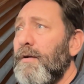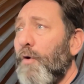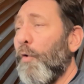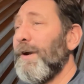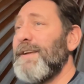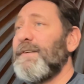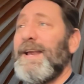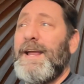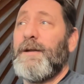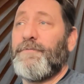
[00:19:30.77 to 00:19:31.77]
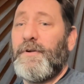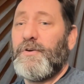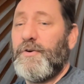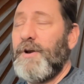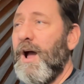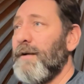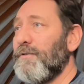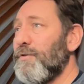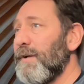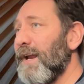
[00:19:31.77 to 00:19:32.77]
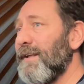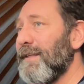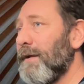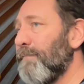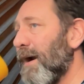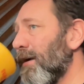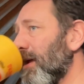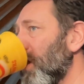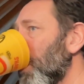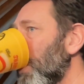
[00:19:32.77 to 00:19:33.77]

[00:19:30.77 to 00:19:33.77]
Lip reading: or even if, you're not doing anything in parallel.